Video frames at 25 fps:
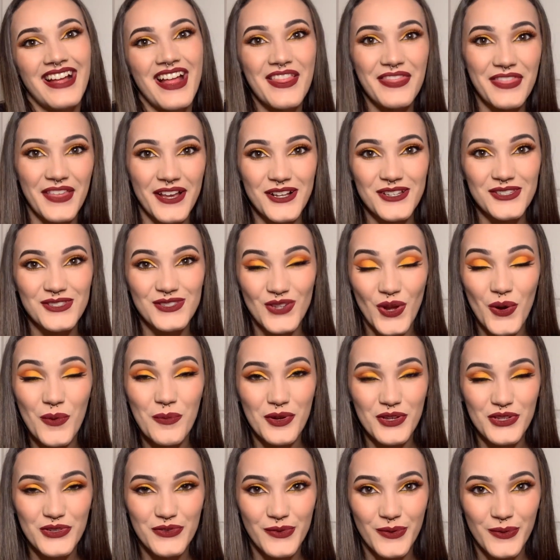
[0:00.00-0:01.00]
Thanks so
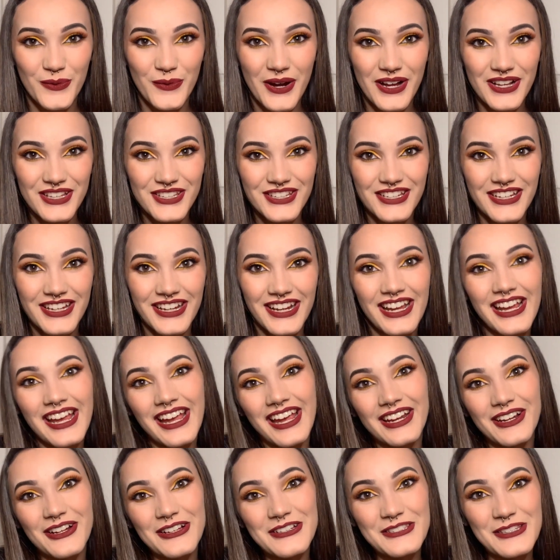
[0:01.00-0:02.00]
much for watching,
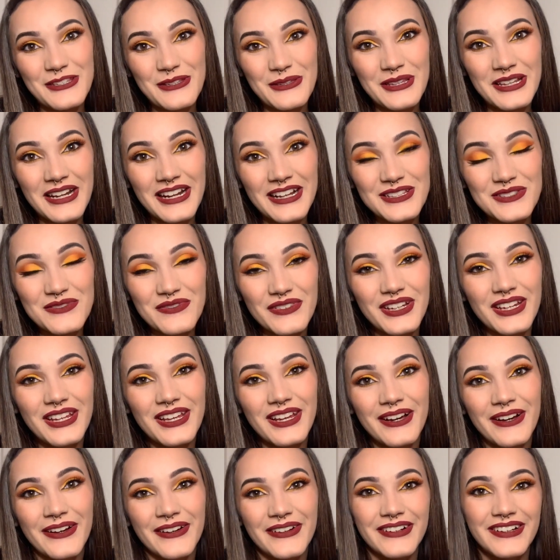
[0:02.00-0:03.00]
and I'll see you in the next
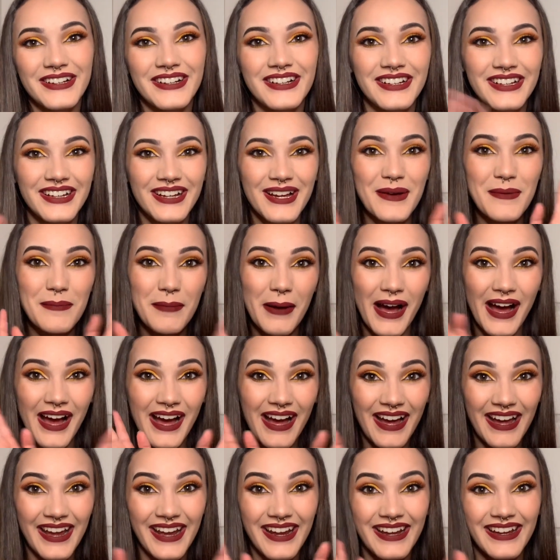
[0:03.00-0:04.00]
video.
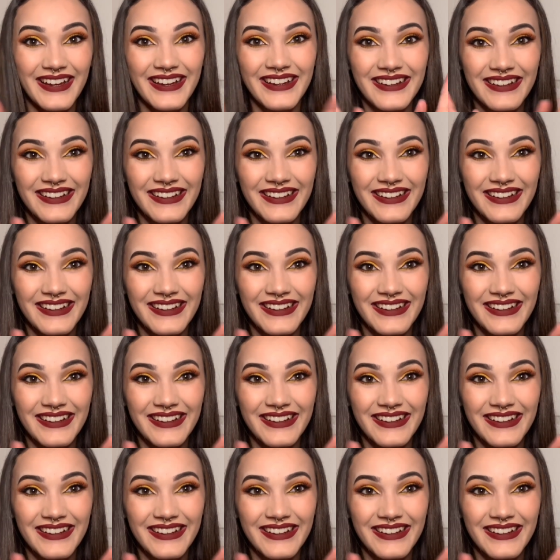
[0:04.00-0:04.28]
Bye!